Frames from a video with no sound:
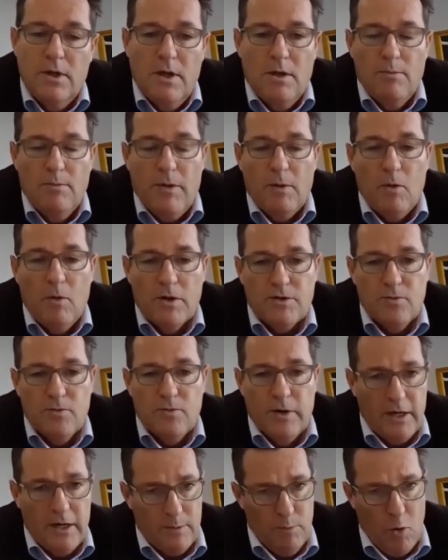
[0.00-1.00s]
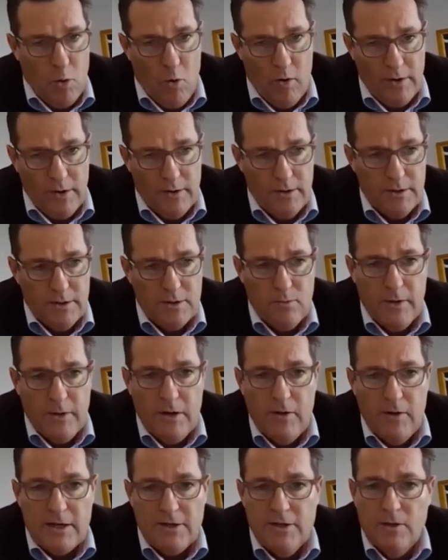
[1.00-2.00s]
But what's really important is
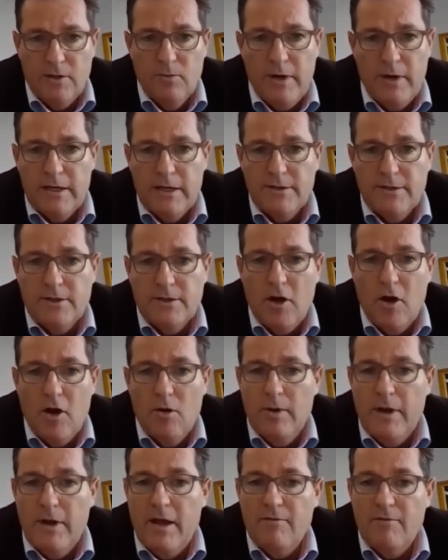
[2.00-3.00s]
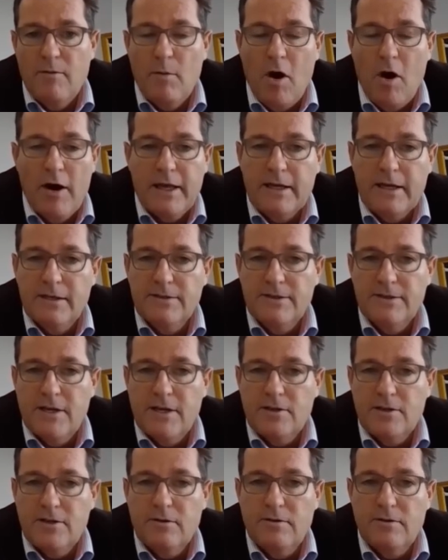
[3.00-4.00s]
we're actually ready to go. We have a mining
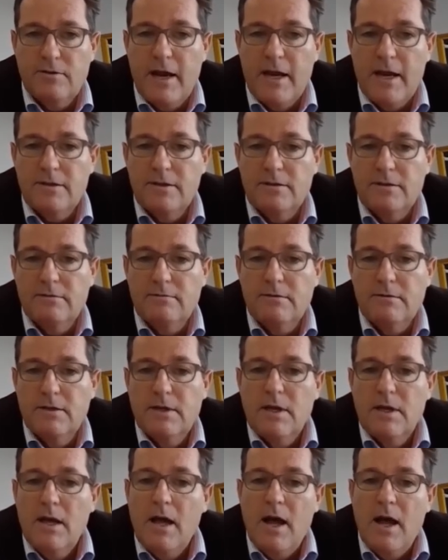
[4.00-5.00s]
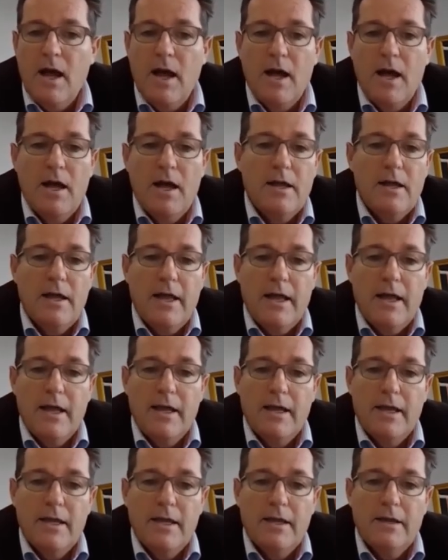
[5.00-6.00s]
concession granted, a
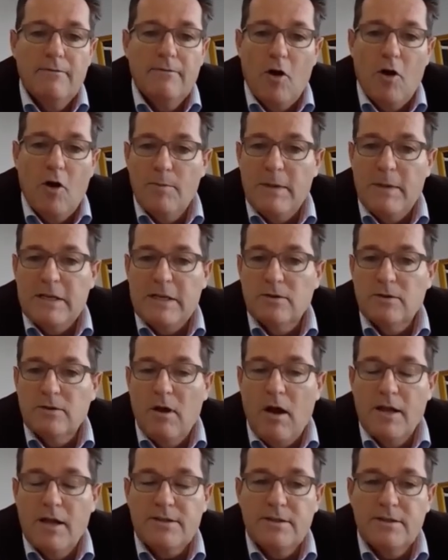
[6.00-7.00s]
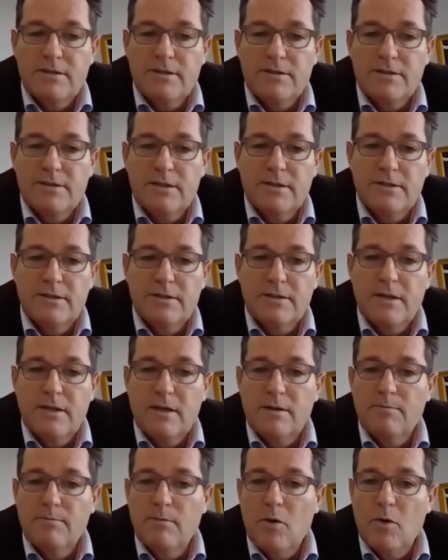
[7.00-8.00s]
environmental license is
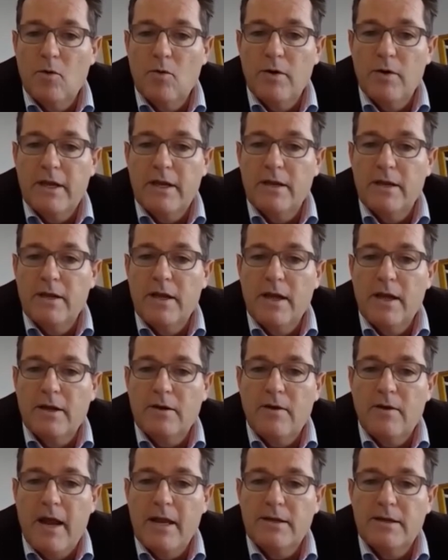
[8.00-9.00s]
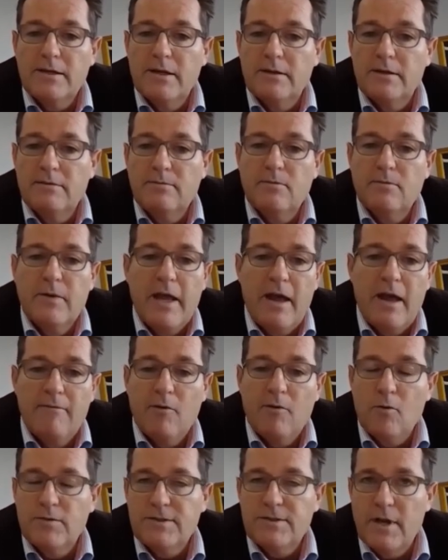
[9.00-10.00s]
already granted. We have
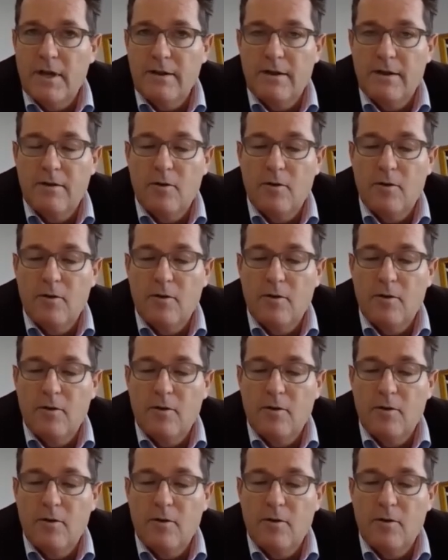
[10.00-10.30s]
offtake